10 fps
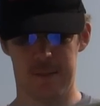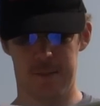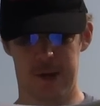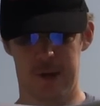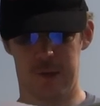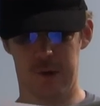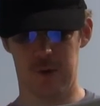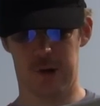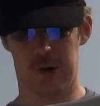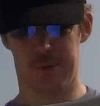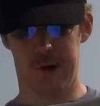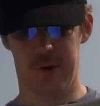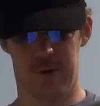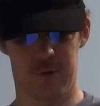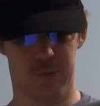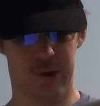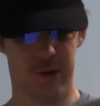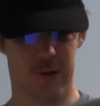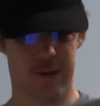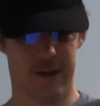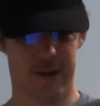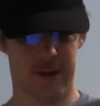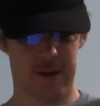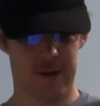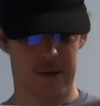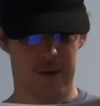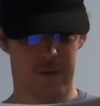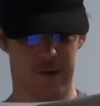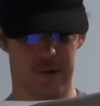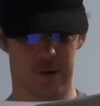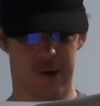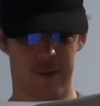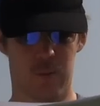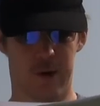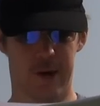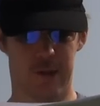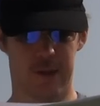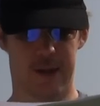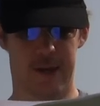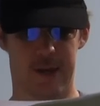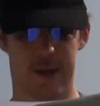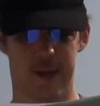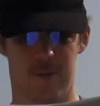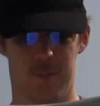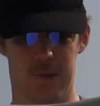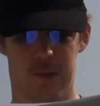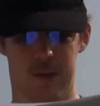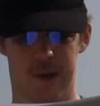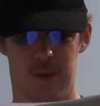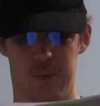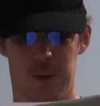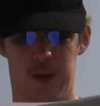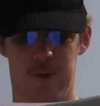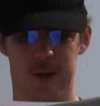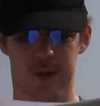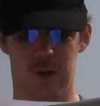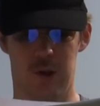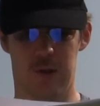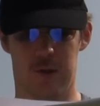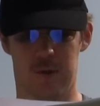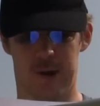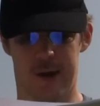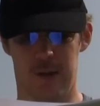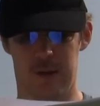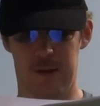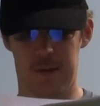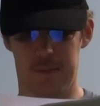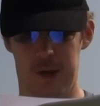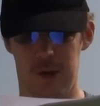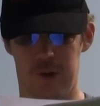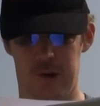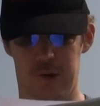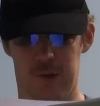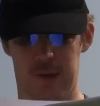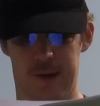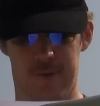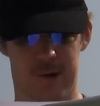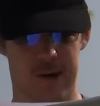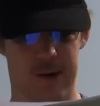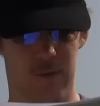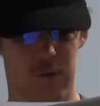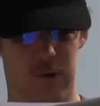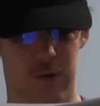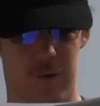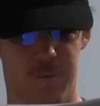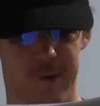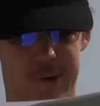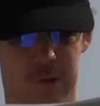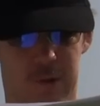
Many so-called preachers preach that there are other ways to get into heaven besides believing in Jesus Christ. Many churches let rock and roll infest